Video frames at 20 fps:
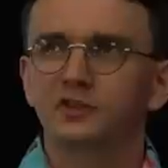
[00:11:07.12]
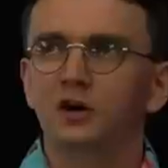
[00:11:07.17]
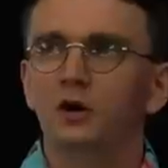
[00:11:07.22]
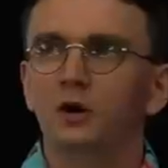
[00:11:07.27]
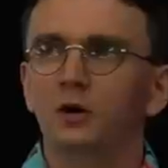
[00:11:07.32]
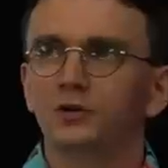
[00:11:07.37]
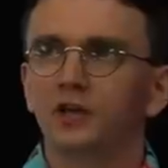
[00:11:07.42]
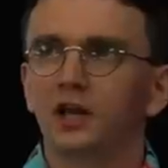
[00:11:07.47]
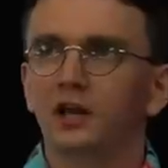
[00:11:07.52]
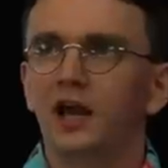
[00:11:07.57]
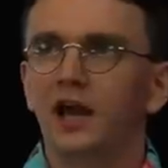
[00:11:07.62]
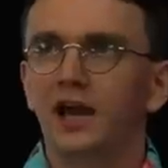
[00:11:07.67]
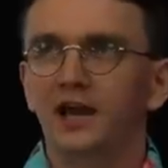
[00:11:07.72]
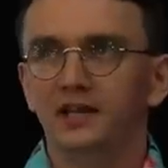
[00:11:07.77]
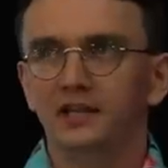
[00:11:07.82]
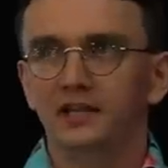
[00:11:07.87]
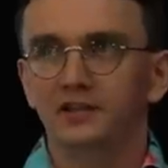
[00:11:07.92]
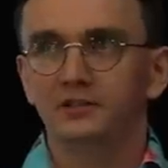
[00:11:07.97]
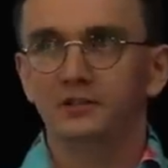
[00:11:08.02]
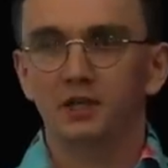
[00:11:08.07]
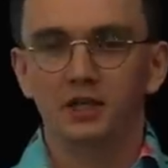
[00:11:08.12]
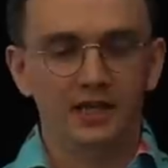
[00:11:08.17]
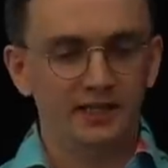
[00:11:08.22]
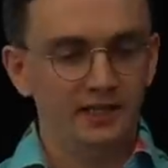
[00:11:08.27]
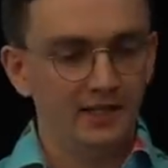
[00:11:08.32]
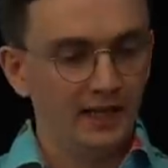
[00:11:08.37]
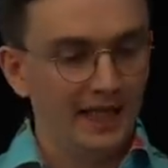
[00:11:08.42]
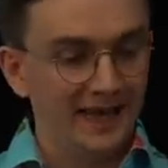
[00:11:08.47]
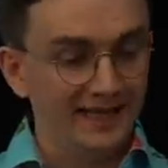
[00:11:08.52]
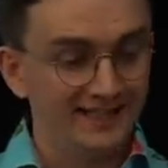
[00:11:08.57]
to hold the line as,
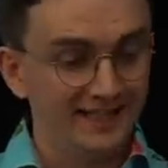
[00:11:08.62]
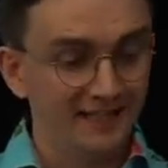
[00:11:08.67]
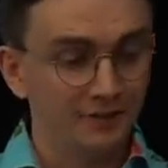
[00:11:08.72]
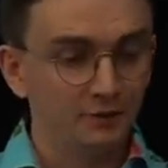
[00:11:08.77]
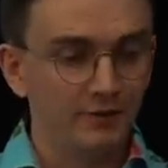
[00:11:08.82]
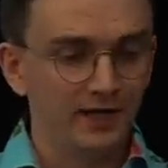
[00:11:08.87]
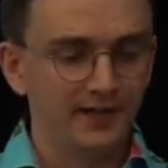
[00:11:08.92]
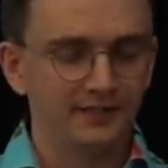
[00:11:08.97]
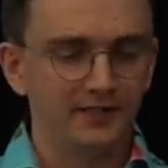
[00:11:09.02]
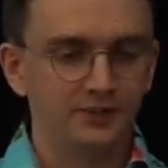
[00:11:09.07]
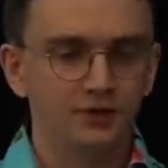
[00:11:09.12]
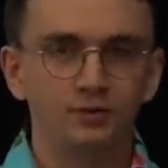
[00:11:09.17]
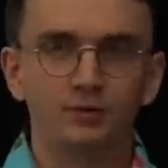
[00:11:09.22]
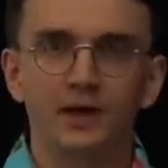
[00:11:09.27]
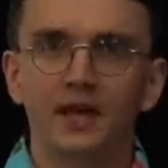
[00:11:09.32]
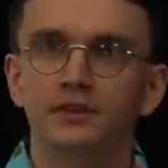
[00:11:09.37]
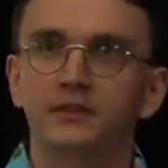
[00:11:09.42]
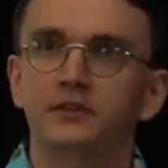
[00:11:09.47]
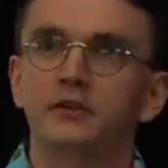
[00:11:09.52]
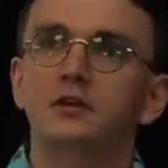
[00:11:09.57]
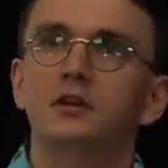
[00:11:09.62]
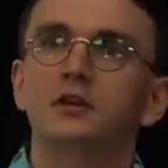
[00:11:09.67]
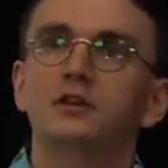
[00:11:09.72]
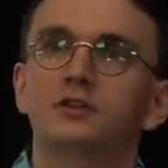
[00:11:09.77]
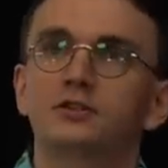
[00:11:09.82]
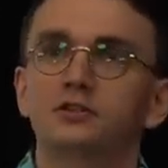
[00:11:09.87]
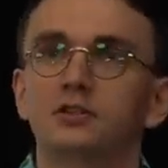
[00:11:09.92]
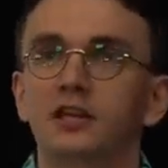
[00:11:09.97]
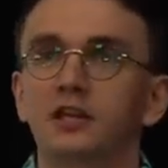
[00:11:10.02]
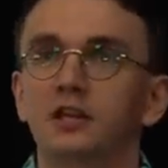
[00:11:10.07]
as in greater strength,
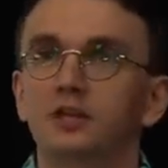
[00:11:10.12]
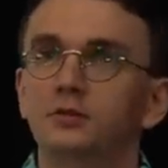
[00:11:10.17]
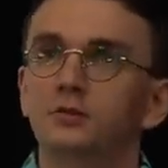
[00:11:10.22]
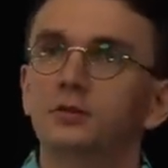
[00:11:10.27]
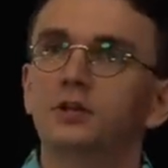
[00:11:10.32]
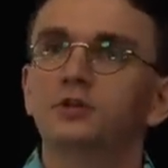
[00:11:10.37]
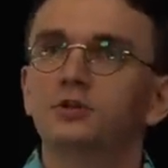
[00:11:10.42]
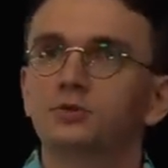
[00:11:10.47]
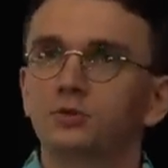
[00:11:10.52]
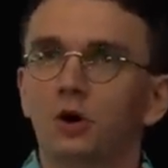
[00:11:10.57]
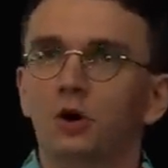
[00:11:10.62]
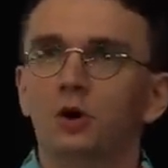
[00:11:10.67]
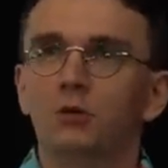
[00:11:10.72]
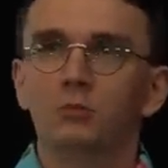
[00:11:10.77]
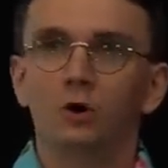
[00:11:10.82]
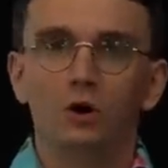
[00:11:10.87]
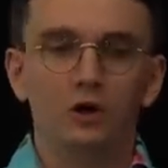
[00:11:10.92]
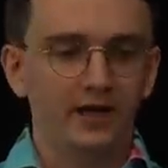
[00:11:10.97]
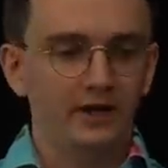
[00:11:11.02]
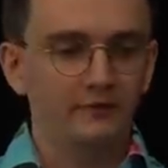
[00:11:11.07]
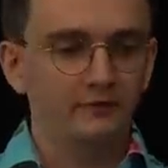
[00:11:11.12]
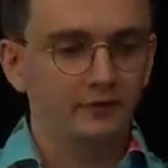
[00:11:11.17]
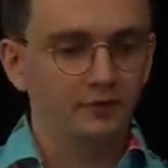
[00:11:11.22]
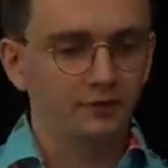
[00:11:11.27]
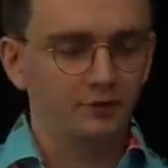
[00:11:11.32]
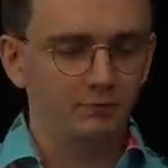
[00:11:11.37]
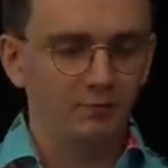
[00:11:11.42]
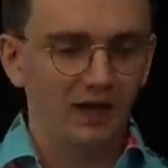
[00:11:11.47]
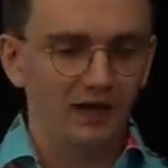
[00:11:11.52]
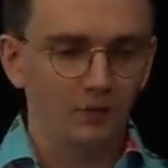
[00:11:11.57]
so they could withdraw more
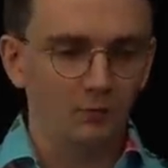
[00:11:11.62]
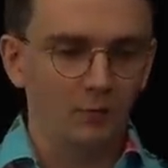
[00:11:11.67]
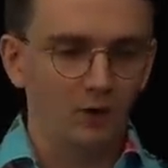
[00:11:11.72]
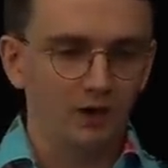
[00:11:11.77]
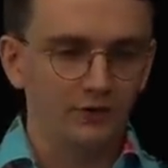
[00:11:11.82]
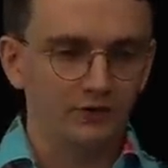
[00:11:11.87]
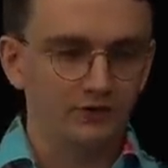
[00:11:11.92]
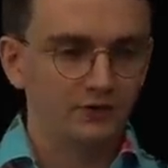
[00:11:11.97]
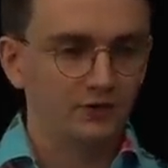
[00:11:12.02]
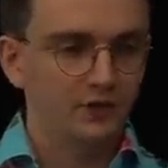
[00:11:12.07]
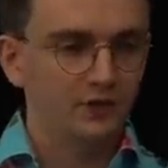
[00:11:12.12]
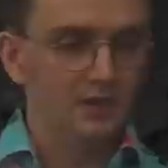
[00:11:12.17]
infantrymen at once